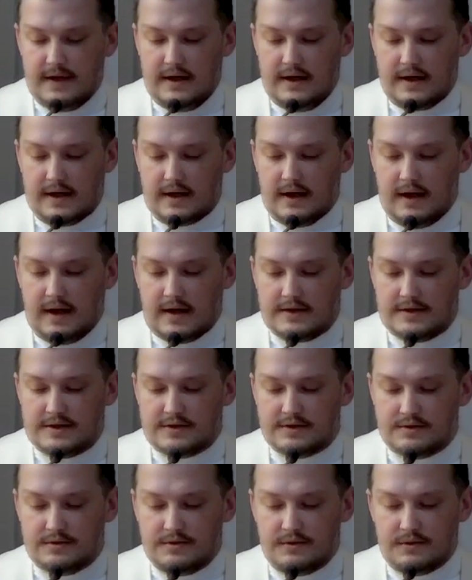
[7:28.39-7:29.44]
at God's
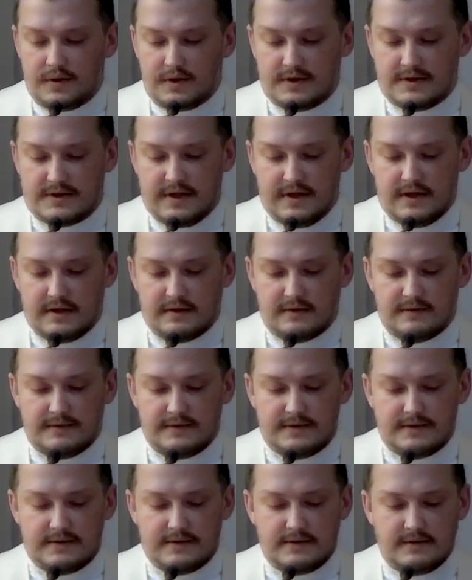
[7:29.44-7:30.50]
truth
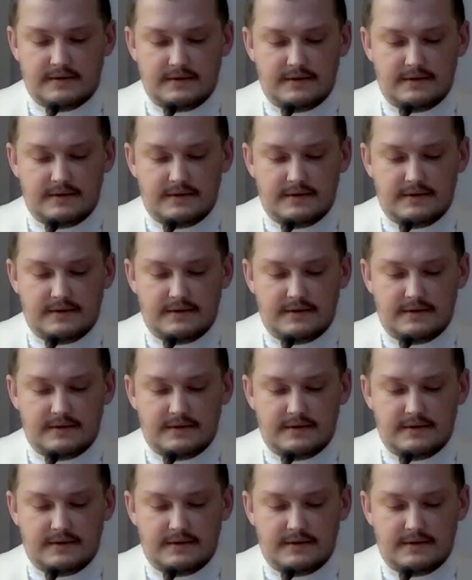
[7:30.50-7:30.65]
ourselves.